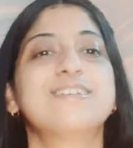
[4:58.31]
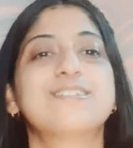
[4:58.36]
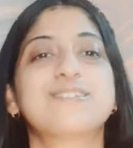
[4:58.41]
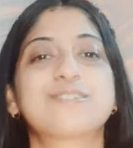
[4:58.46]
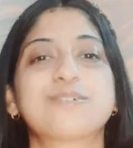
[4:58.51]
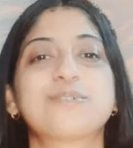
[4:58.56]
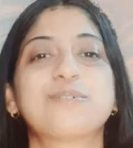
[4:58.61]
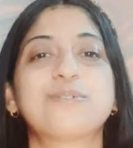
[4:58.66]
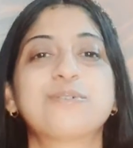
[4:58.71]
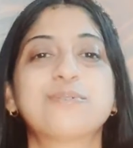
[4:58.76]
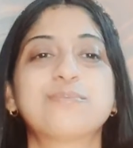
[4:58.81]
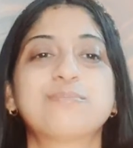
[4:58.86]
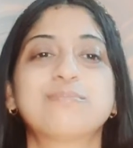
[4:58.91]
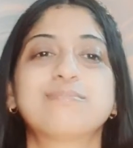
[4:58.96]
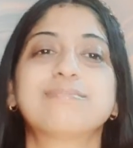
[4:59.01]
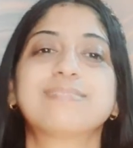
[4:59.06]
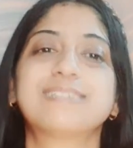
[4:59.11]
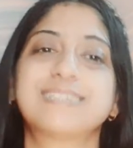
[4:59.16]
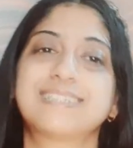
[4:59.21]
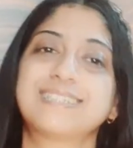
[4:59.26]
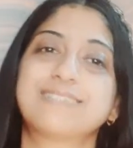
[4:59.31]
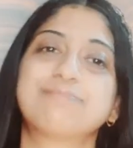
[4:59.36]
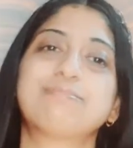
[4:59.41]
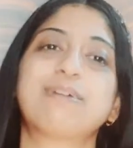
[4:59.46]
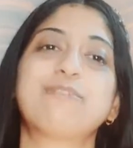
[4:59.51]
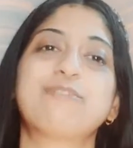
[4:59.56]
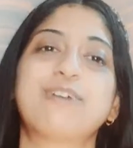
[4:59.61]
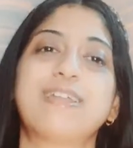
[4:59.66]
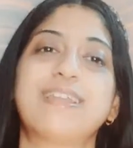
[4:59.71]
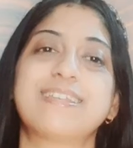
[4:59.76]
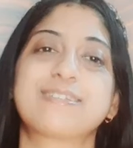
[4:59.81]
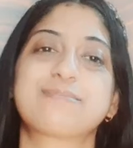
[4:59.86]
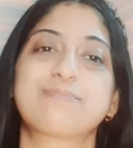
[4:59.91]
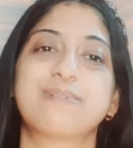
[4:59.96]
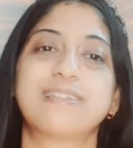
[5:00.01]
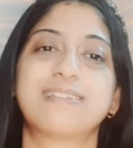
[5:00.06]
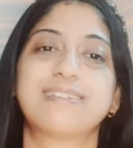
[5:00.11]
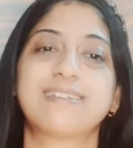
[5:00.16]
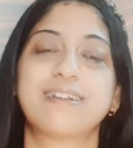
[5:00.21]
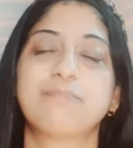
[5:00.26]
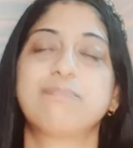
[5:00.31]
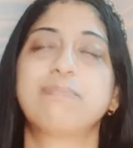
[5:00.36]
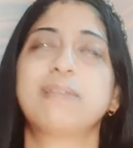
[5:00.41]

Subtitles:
So this is my wellness mantra.